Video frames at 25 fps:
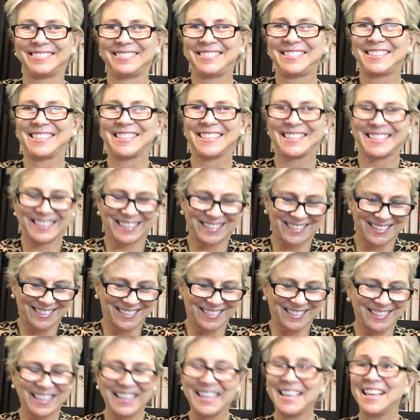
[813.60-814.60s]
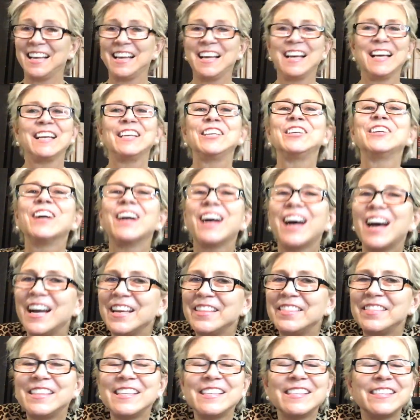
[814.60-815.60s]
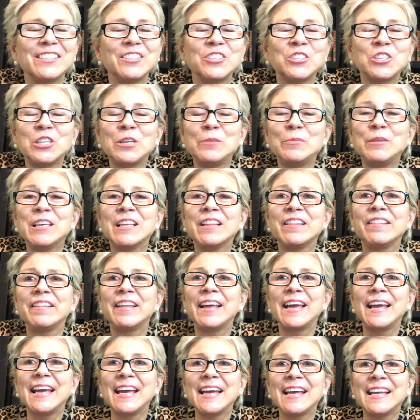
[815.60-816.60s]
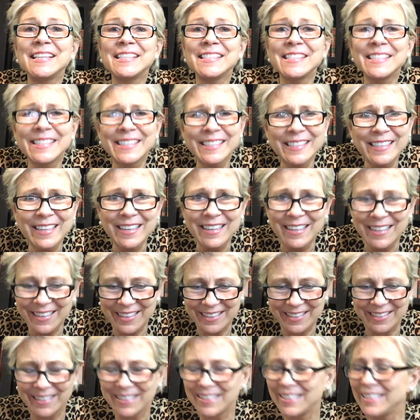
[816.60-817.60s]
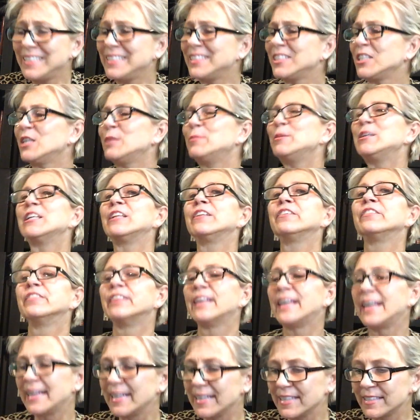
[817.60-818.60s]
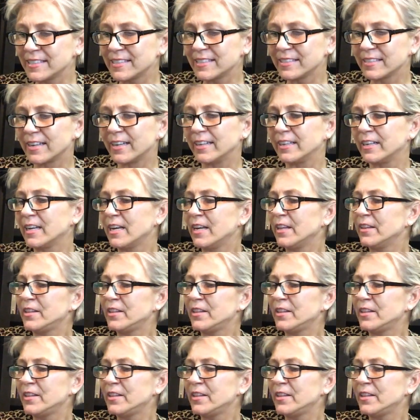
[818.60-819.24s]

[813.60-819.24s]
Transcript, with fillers: you got, I, this is going to be a landslide. It's going to be a landslide.